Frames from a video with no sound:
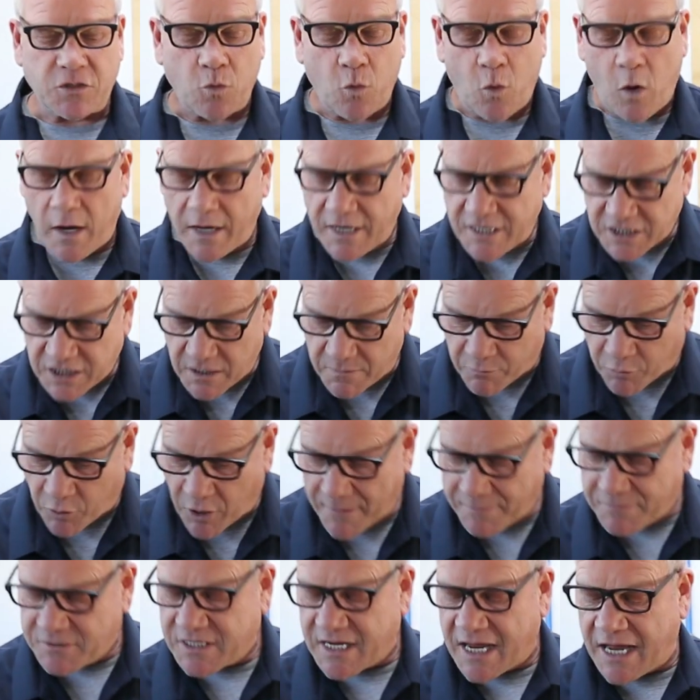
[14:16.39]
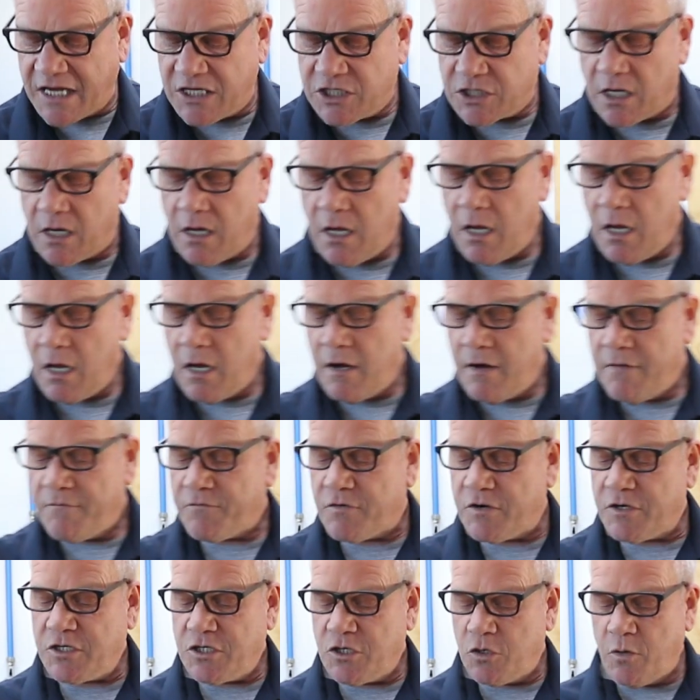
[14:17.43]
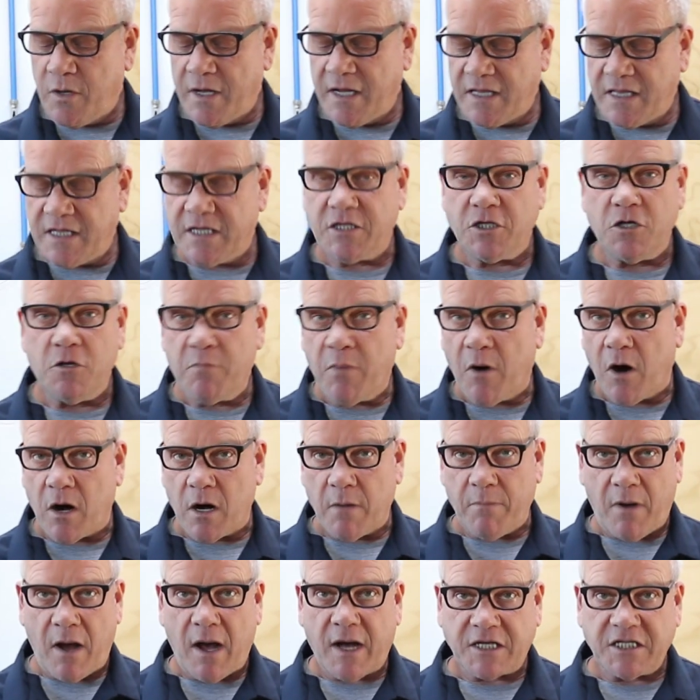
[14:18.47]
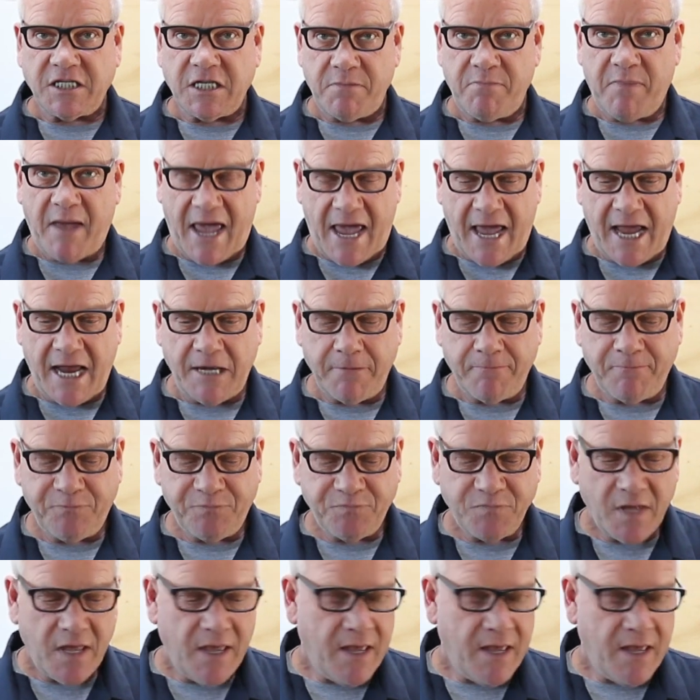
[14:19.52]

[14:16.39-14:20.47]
One is the prep stage for doing the 2-part epoxy paint,